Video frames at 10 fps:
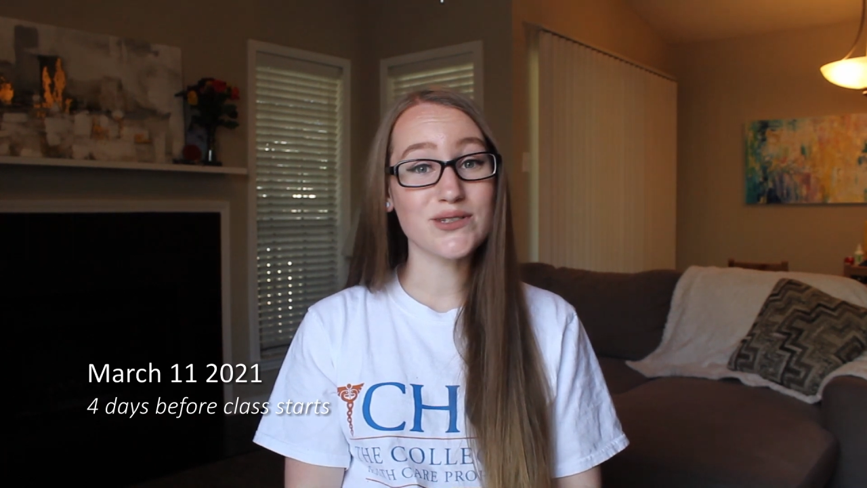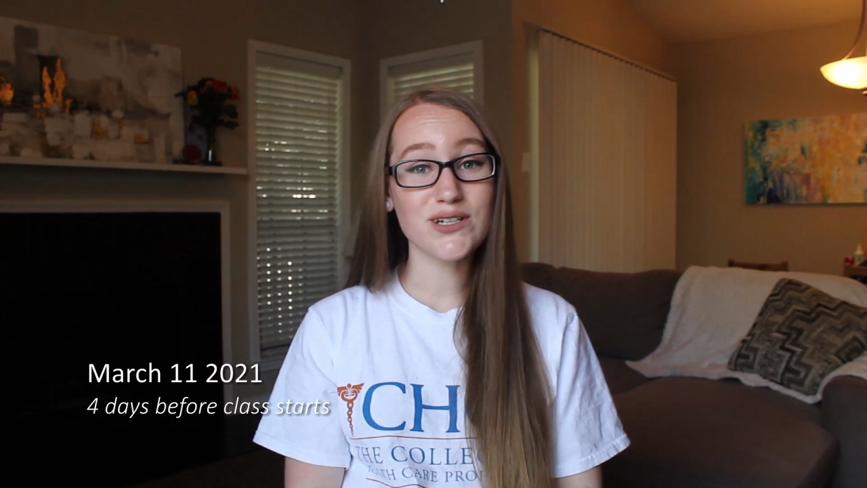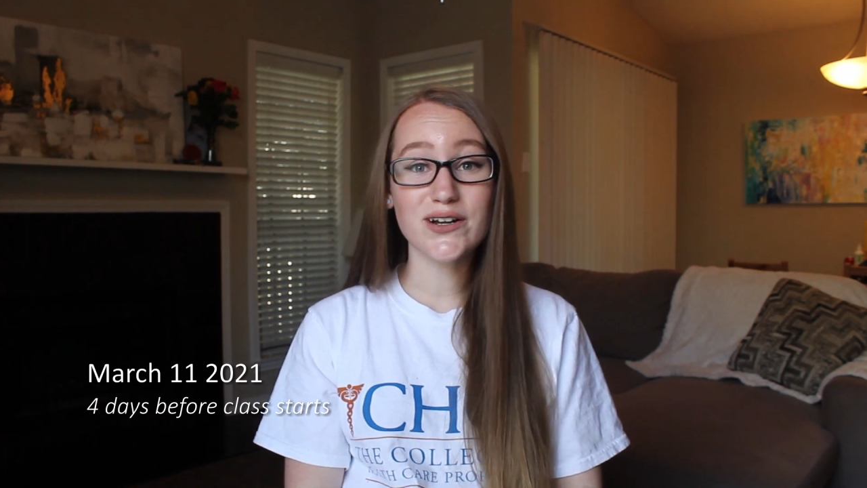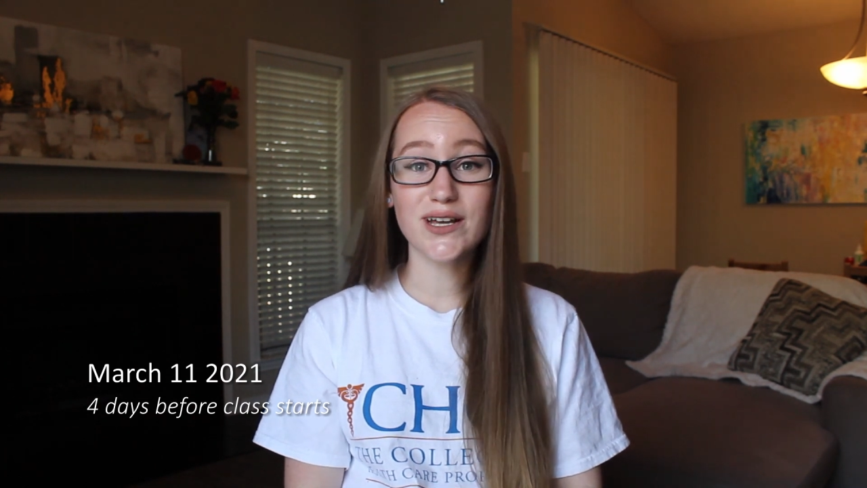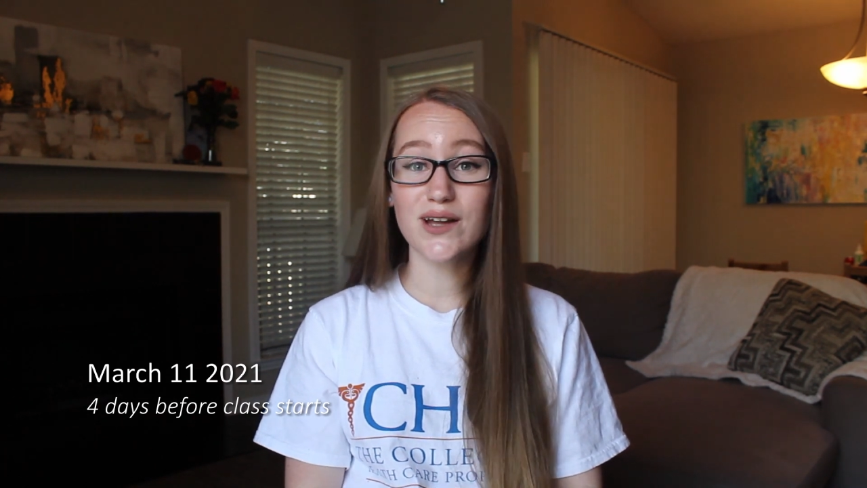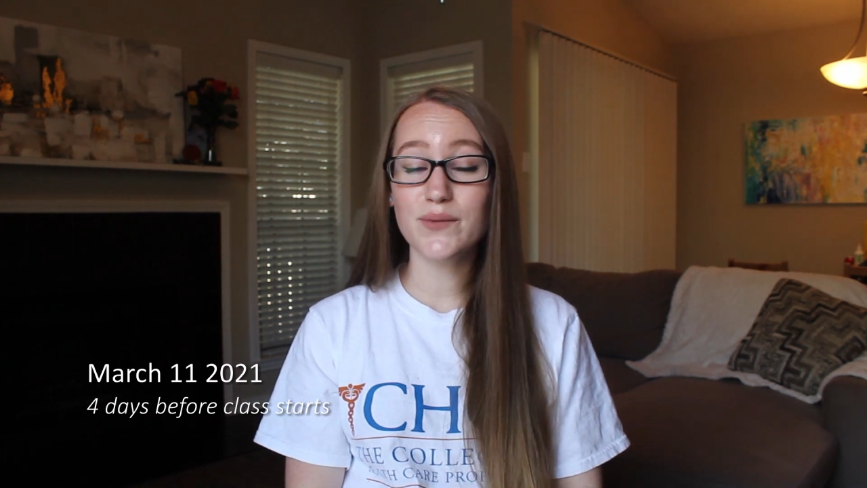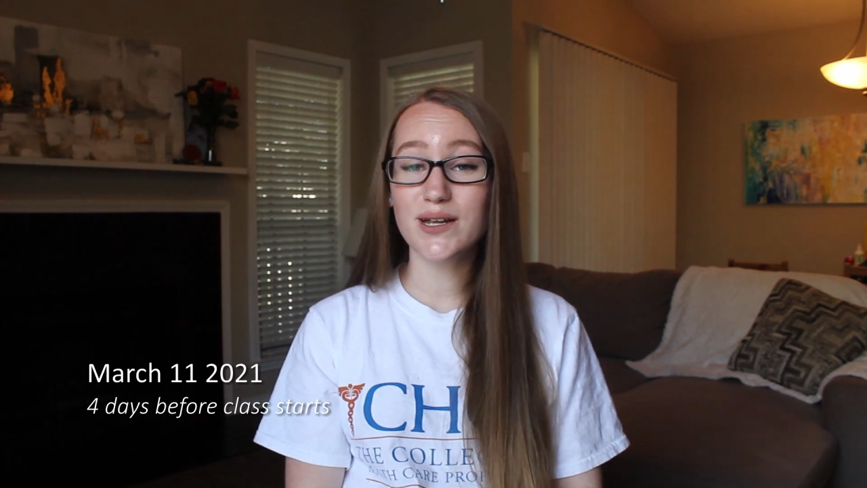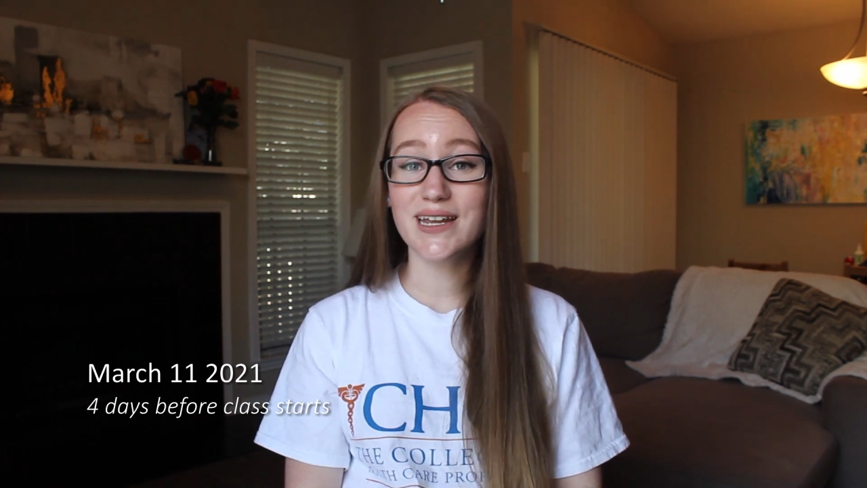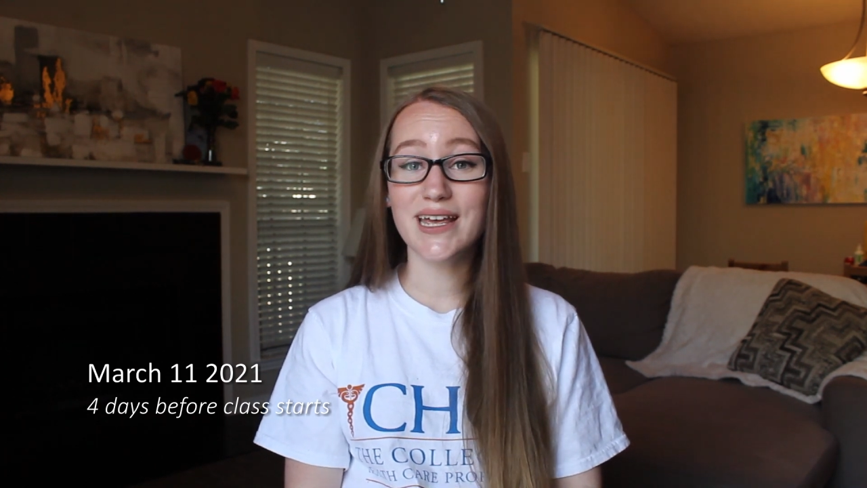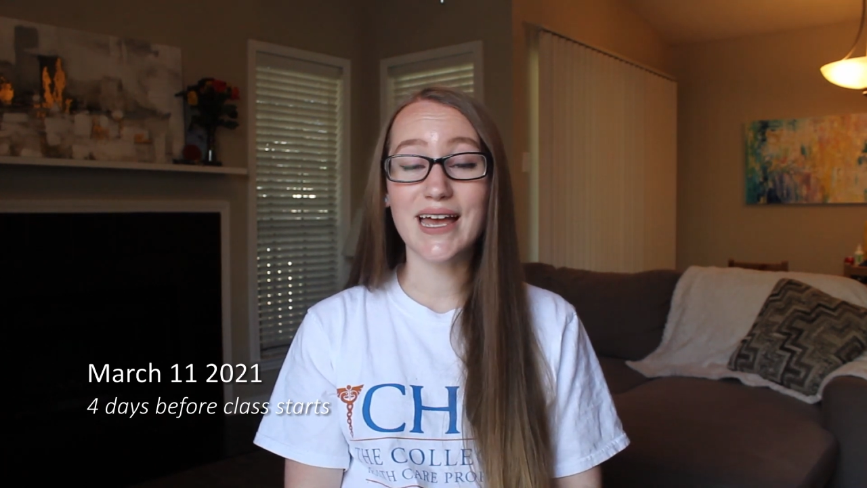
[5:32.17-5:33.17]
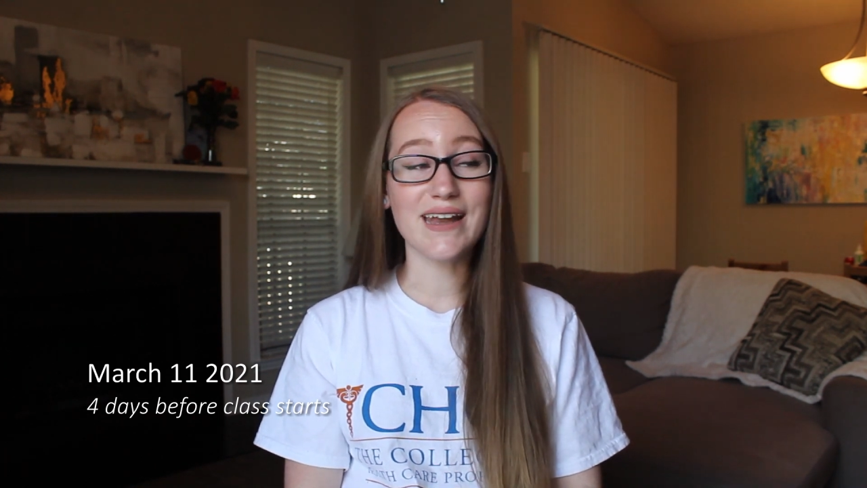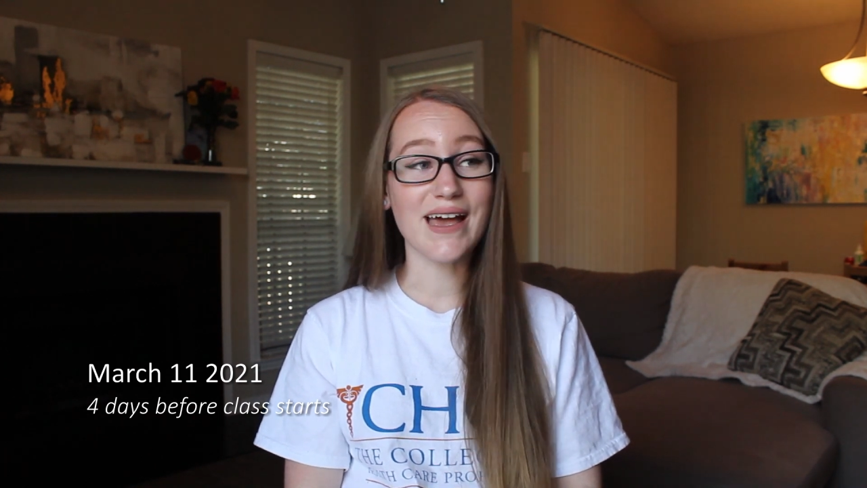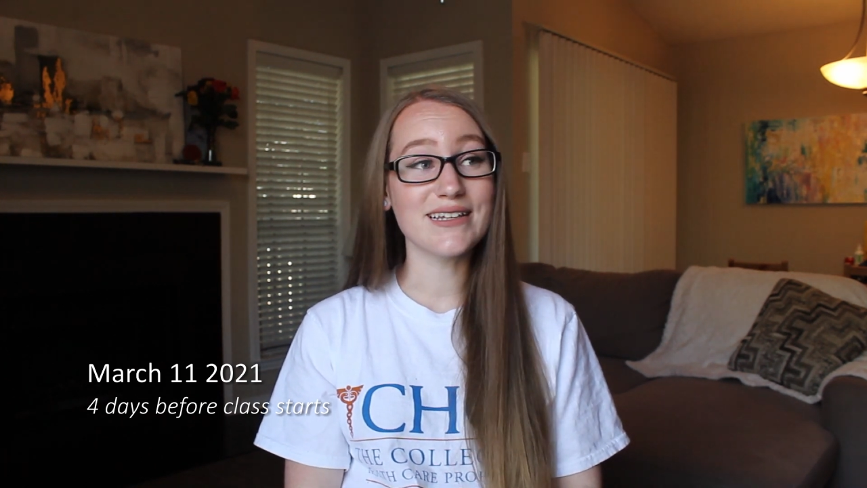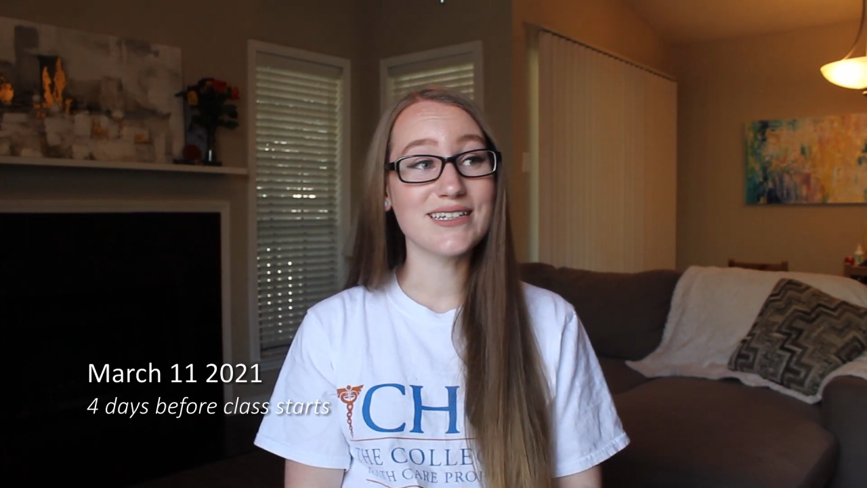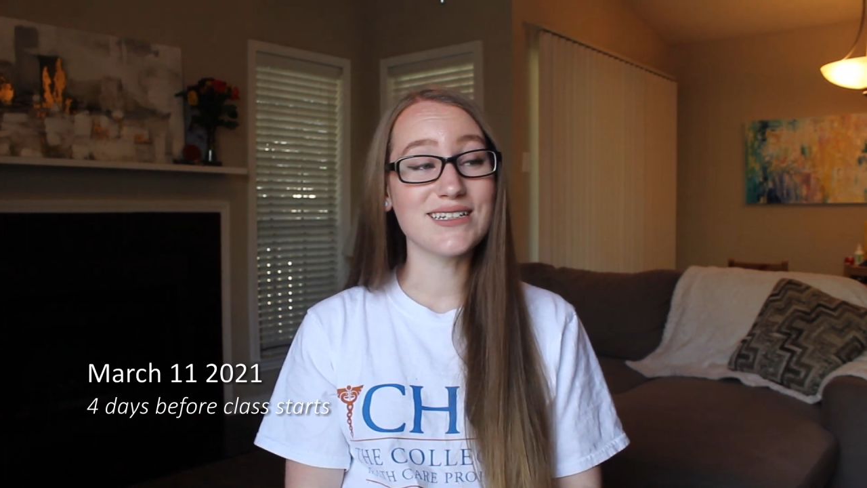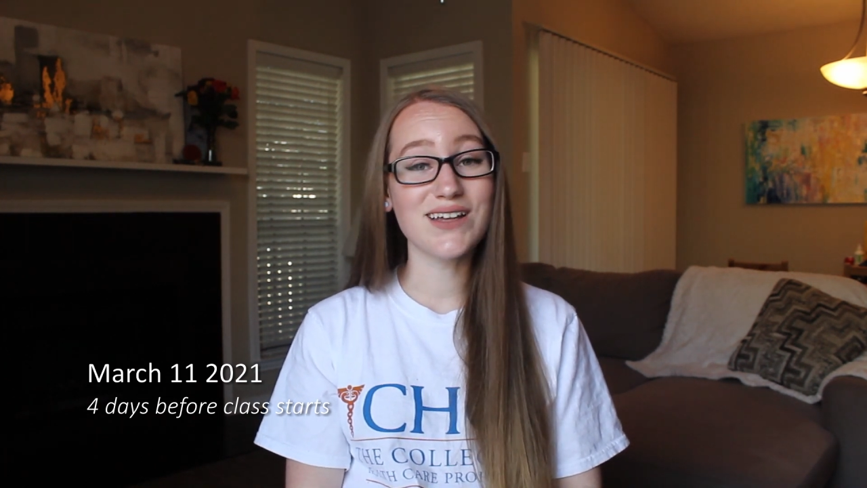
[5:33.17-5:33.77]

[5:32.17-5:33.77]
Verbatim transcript: was starting on Monday and I did